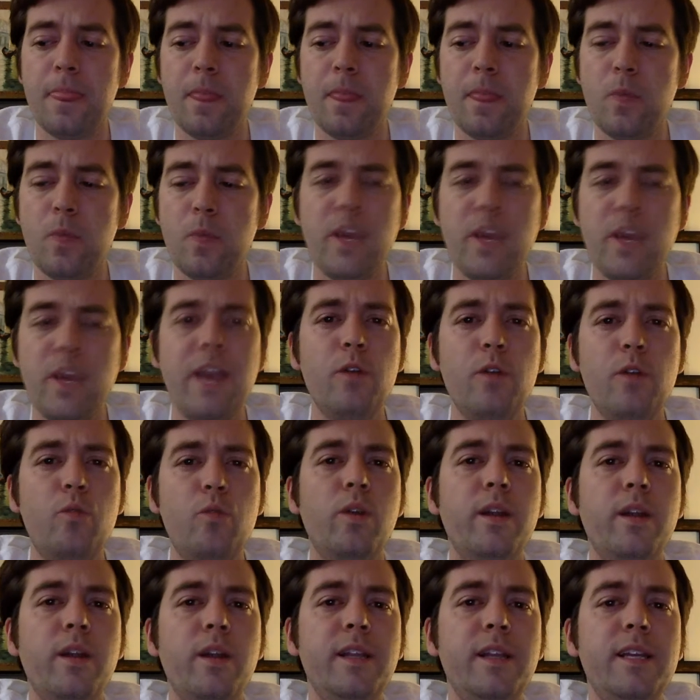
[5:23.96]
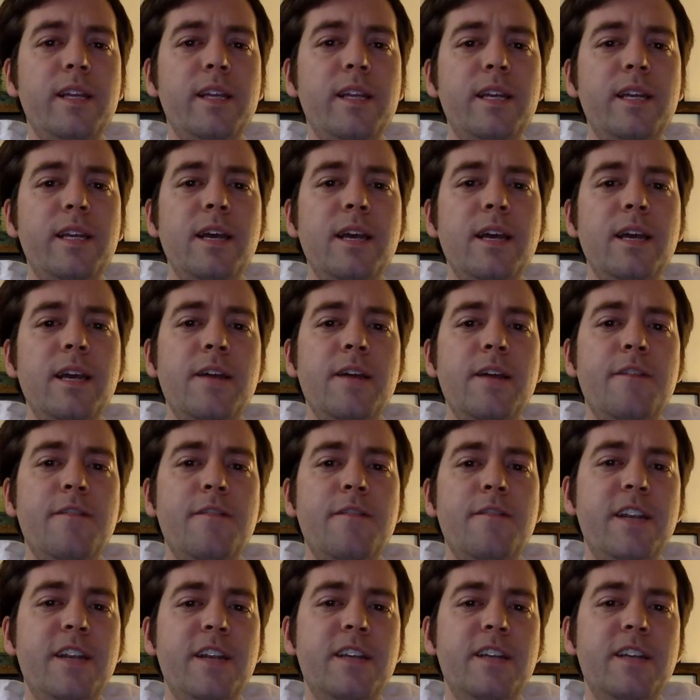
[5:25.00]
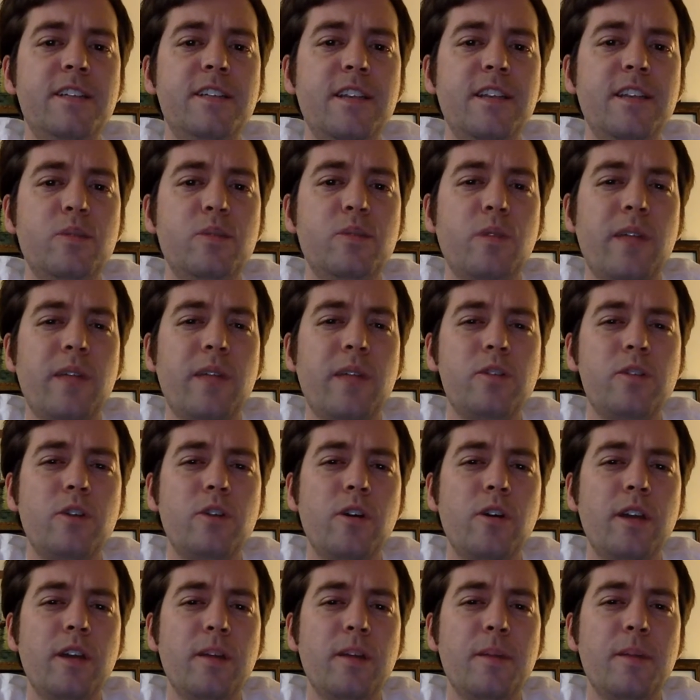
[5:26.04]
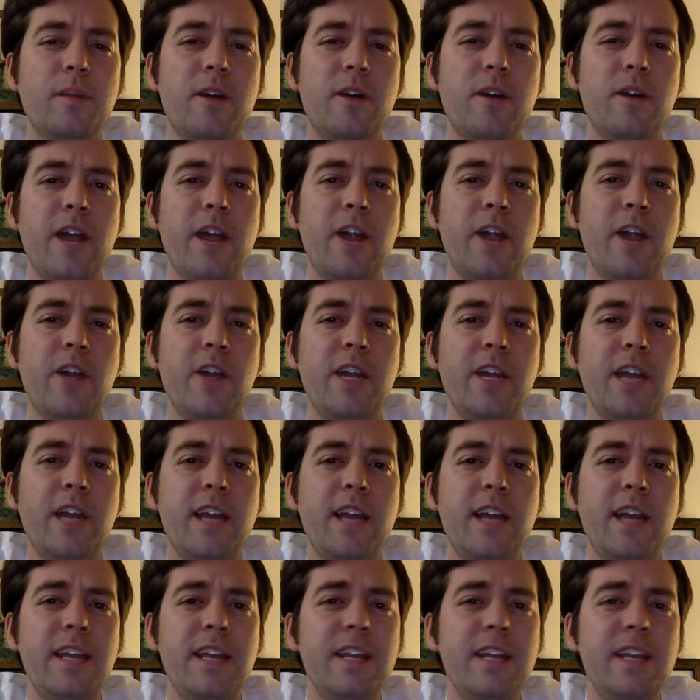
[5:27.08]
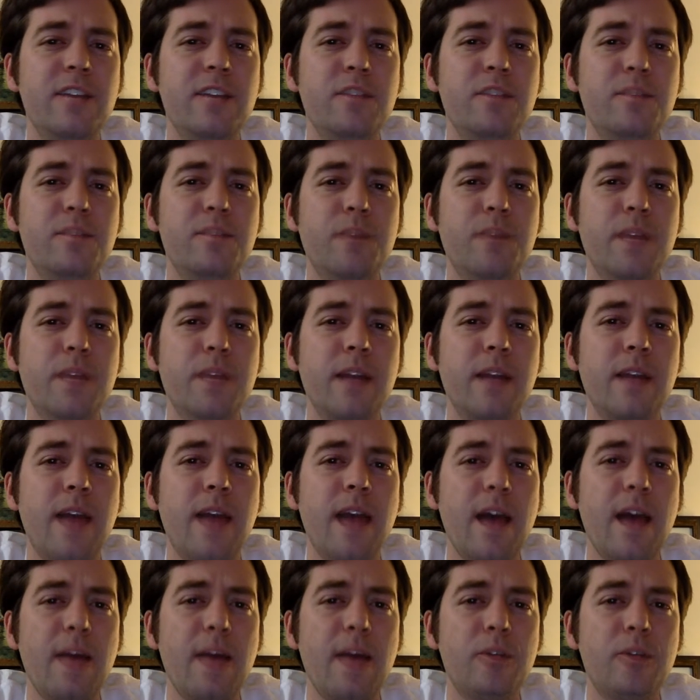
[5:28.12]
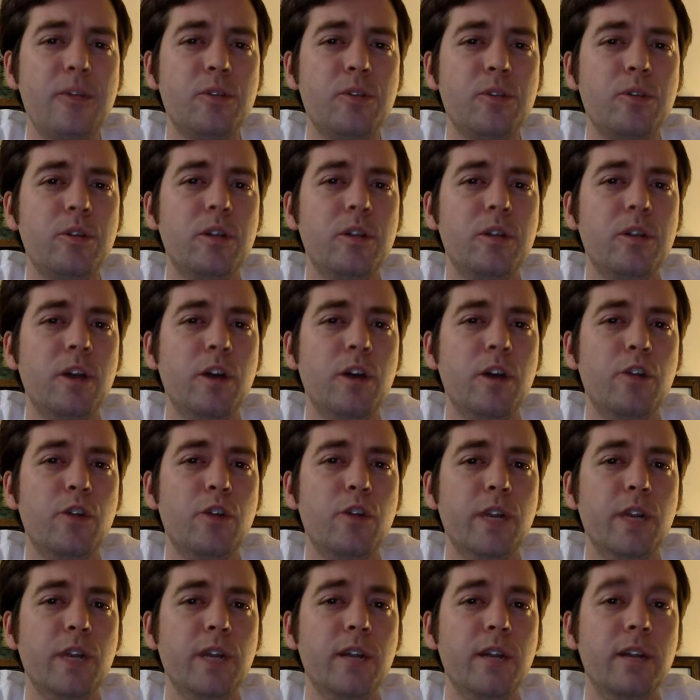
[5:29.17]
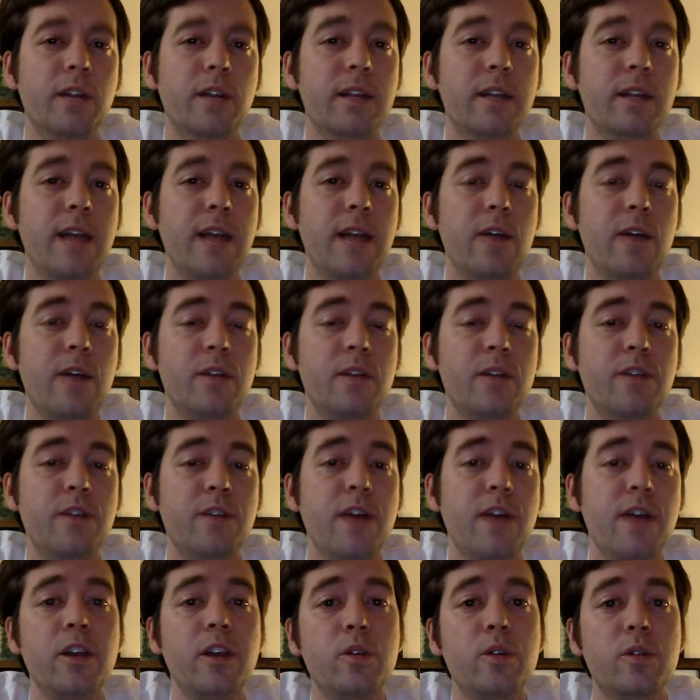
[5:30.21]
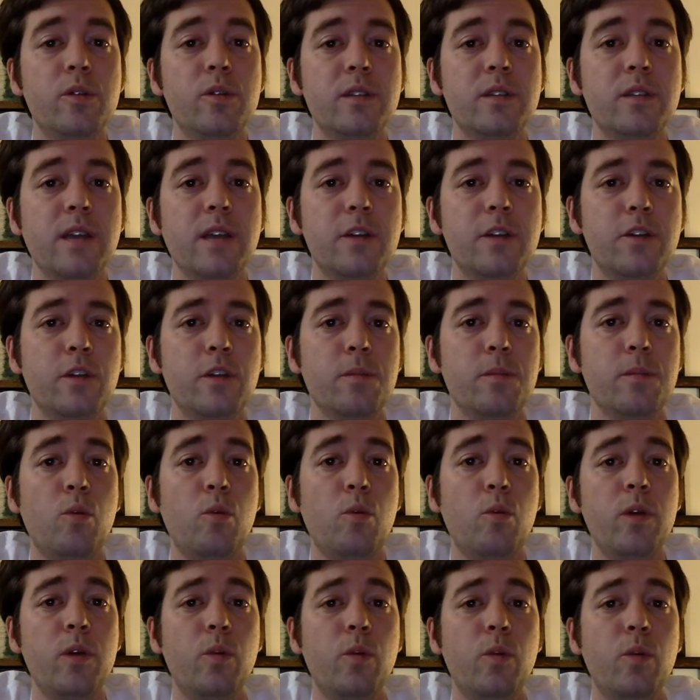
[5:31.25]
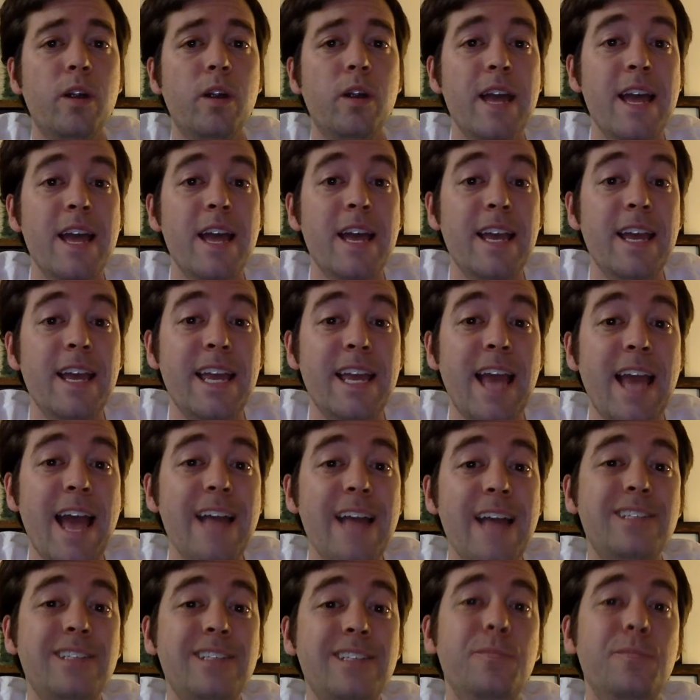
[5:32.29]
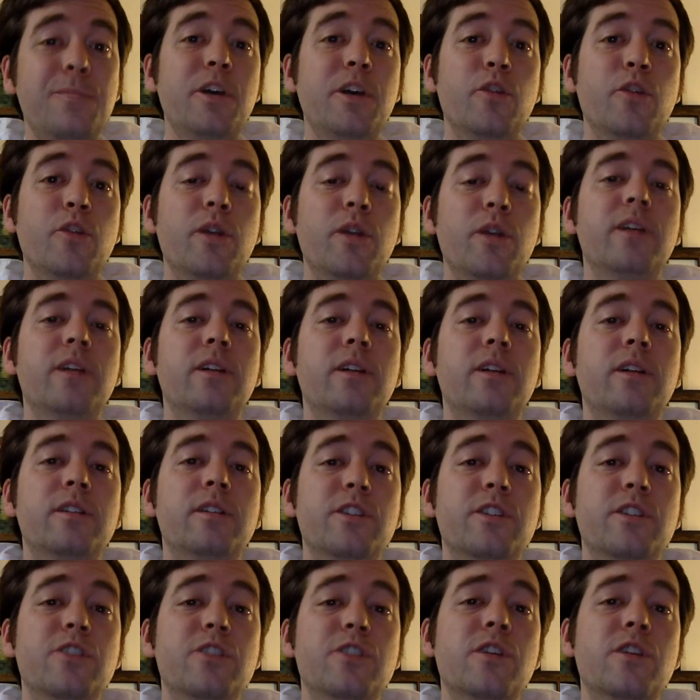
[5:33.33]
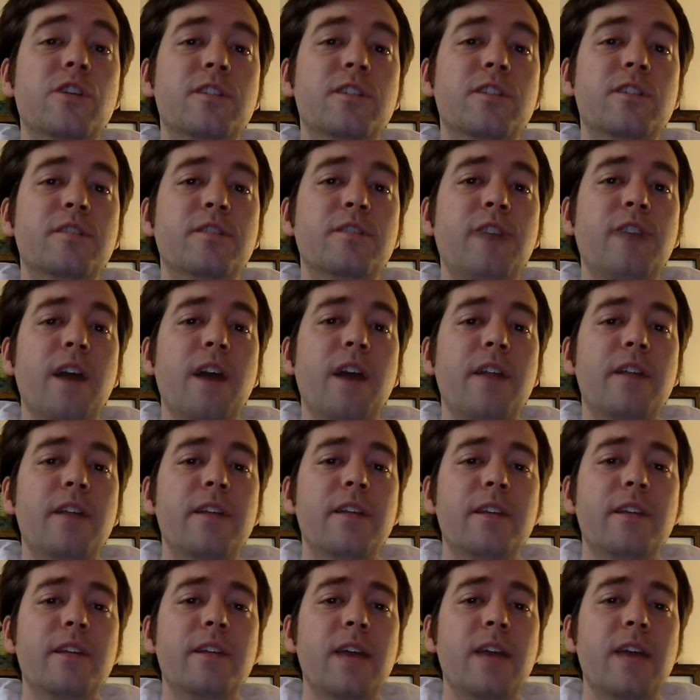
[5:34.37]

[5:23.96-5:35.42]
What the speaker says: we can't really finish this without talking about Harry Kane. He has been absolutely unreal, and now his value has gone to the point where he has to be unreal to justify the